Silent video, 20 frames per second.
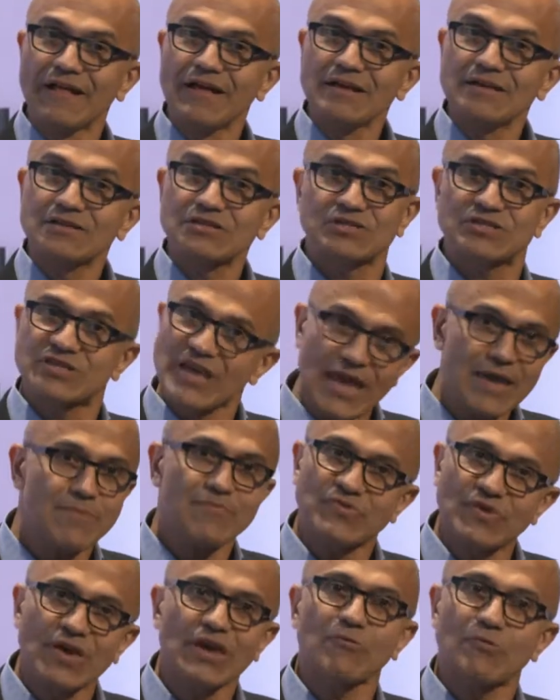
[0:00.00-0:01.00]
Same
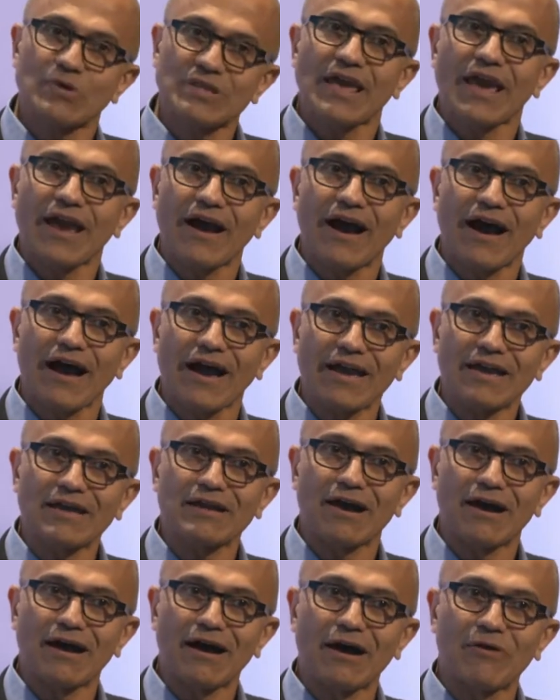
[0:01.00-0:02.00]
thing with
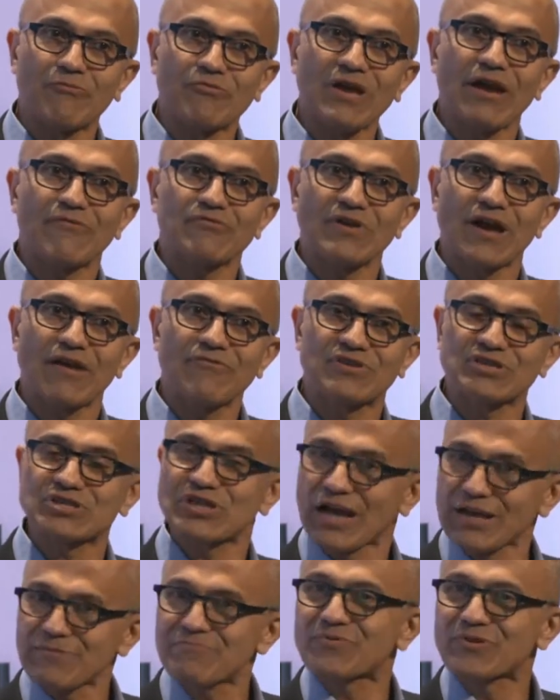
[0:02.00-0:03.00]
AI. We have to have
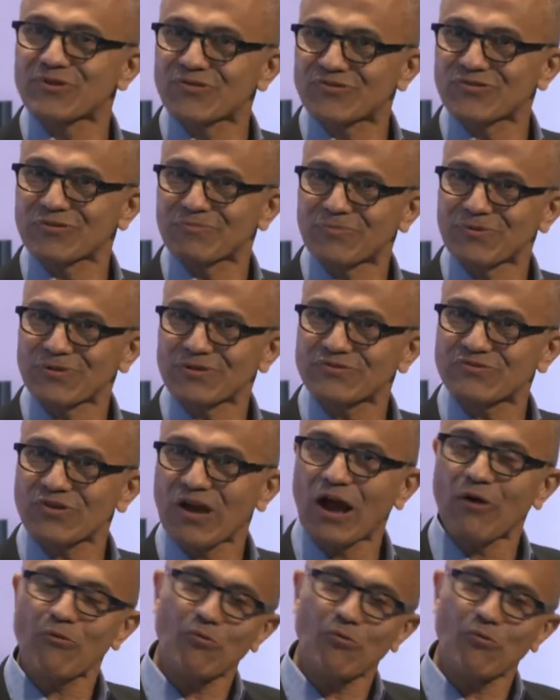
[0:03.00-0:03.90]
design principles.